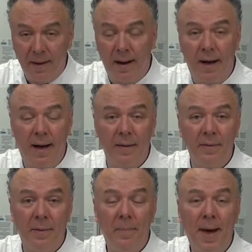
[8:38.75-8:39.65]
on
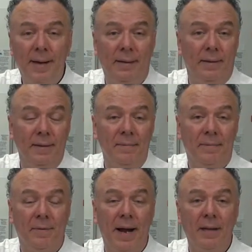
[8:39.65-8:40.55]
the bottle. In
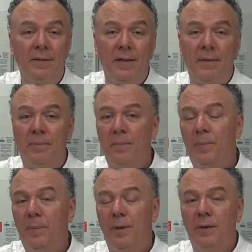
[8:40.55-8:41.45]
France, they
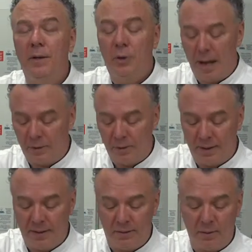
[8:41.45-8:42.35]
put Chateau
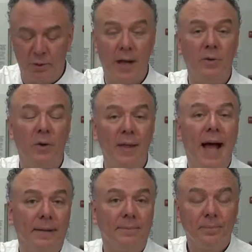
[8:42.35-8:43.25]
this or Chateau
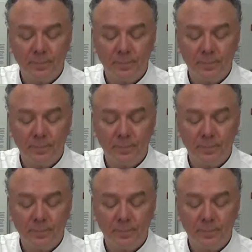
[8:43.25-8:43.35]
that.